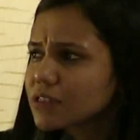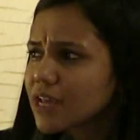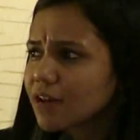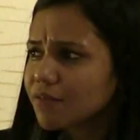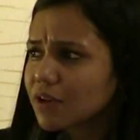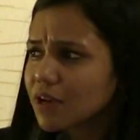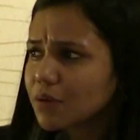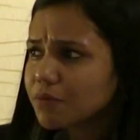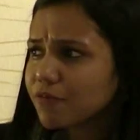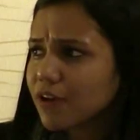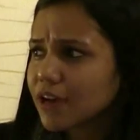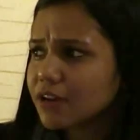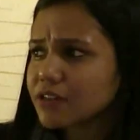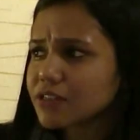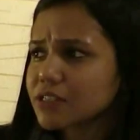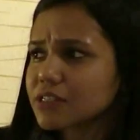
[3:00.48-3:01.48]
enveloped
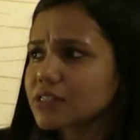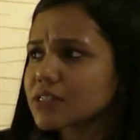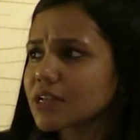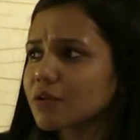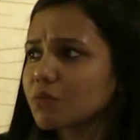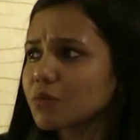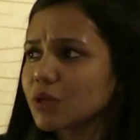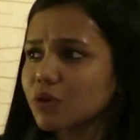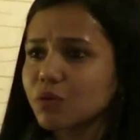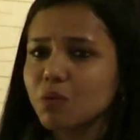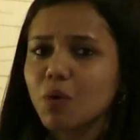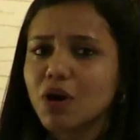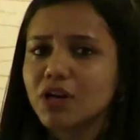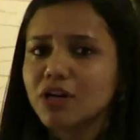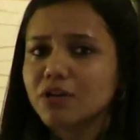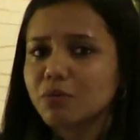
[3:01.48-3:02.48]
viruses, and
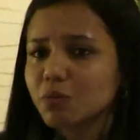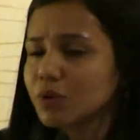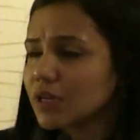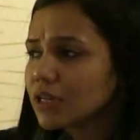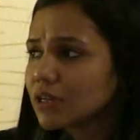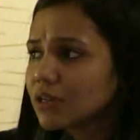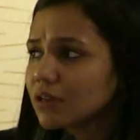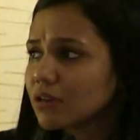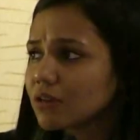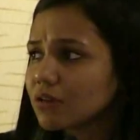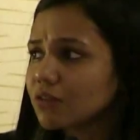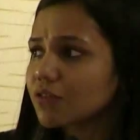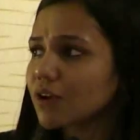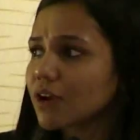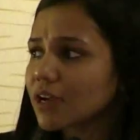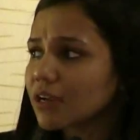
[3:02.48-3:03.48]
we
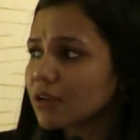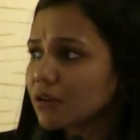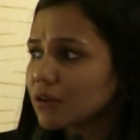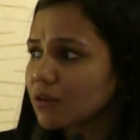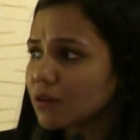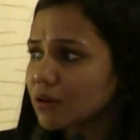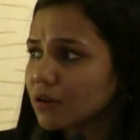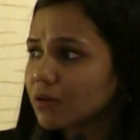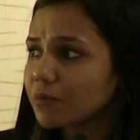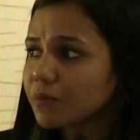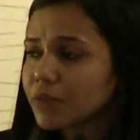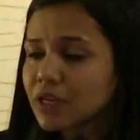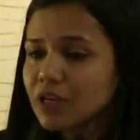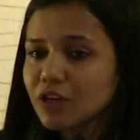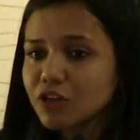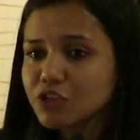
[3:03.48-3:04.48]
try
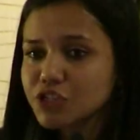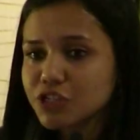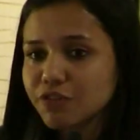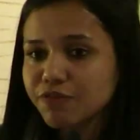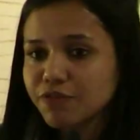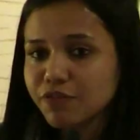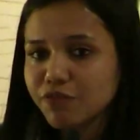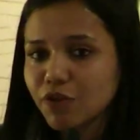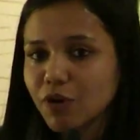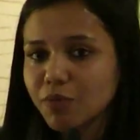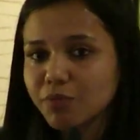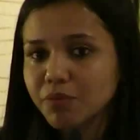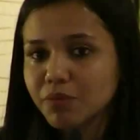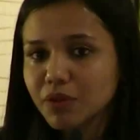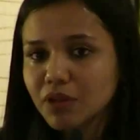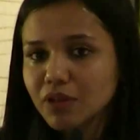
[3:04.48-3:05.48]
to shift
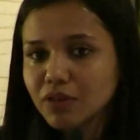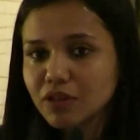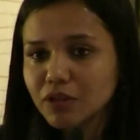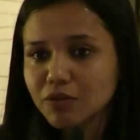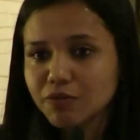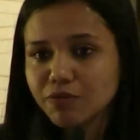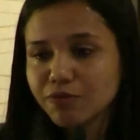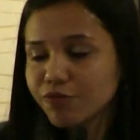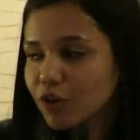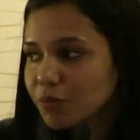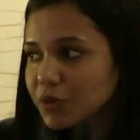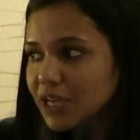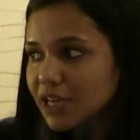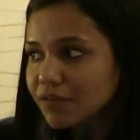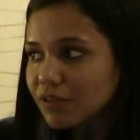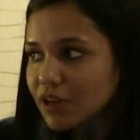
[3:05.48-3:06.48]
from
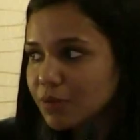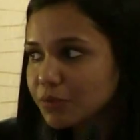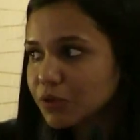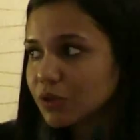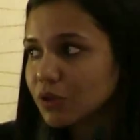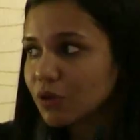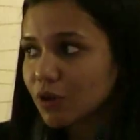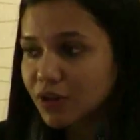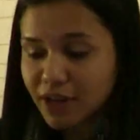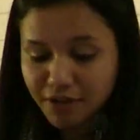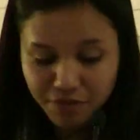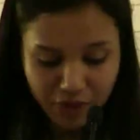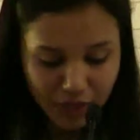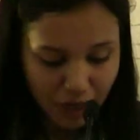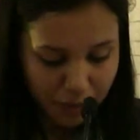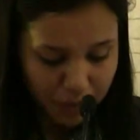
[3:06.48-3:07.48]
the enveloped to the
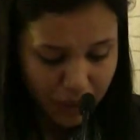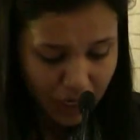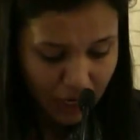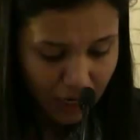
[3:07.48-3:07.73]
non-enveloped